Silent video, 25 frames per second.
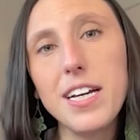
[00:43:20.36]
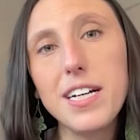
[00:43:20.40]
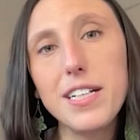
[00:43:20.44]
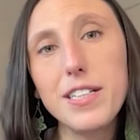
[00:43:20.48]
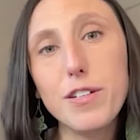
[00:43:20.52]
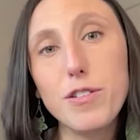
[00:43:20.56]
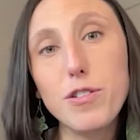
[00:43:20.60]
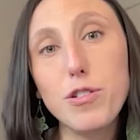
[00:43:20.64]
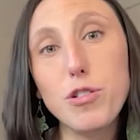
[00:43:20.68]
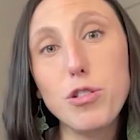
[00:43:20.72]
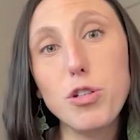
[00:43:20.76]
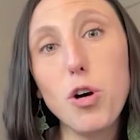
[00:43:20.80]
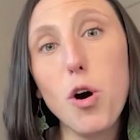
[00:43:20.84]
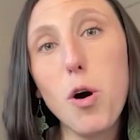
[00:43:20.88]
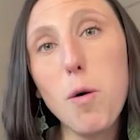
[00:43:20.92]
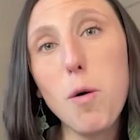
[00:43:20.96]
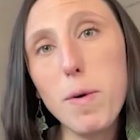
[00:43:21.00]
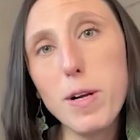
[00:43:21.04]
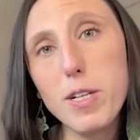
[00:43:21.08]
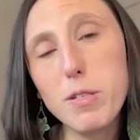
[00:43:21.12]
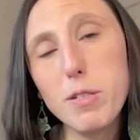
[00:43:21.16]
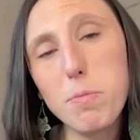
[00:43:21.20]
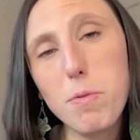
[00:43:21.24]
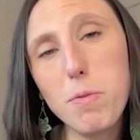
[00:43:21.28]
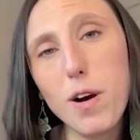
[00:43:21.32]
There's so
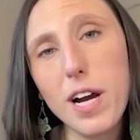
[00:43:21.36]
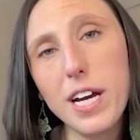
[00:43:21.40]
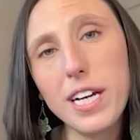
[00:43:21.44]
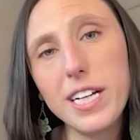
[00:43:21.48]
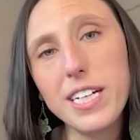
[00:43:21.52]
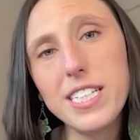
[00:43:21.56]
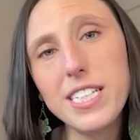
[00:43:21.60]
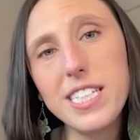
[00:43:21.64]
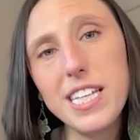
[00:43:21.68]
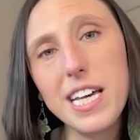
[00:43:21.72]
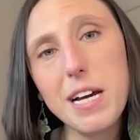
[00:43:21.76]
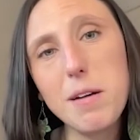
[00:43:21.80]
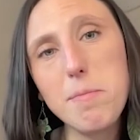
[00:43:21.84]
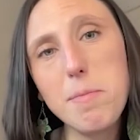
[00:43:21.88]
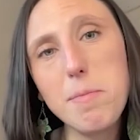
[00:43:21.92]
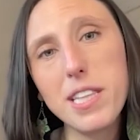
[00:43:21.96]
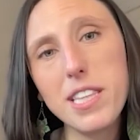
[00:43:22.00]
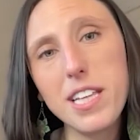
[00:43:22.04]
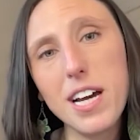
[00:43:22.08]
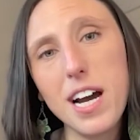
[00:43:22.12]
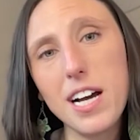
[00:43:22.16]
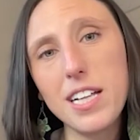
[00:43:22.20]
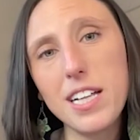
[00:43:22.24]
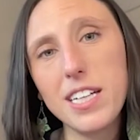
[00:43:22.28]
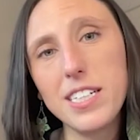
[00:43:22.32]
much more I could say about
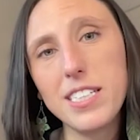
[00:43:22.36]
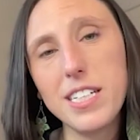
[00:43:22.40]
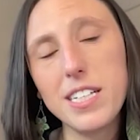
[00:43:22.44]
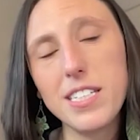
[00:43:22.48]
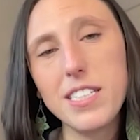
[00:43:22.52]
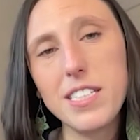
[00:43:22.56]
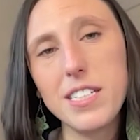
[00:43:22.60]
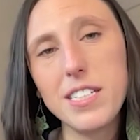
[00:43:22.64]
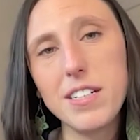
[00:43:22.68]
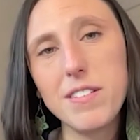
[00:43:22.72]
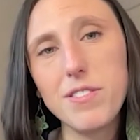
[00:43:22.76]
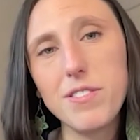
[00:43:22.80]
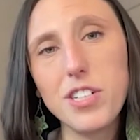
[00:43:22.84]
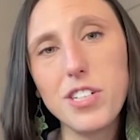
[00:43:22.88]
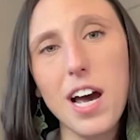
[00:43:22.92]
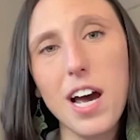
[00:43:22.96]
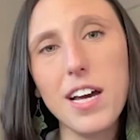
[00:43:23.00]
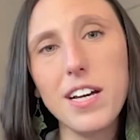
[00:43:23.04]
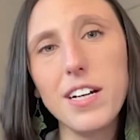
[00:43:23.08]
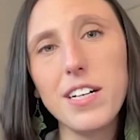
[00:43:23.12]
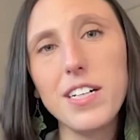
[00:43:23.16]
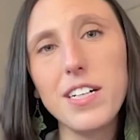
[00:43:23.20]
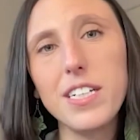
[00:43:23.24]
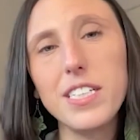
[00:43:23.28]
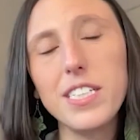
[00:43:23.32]
the highly sensitive
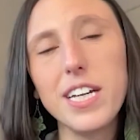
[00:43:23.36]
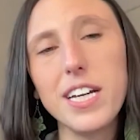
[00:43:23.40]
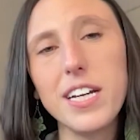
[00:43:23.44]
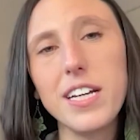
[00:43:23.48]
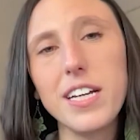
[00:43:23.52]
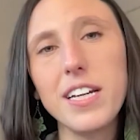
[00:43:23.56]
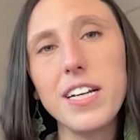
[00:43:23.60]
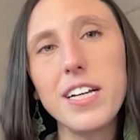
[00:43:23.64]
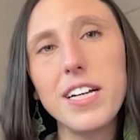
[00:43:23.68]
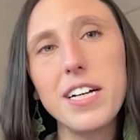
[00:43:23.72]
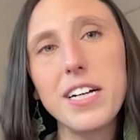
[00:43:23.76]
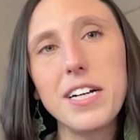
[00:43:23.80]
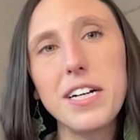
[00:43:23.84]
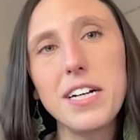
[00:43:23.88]
child, and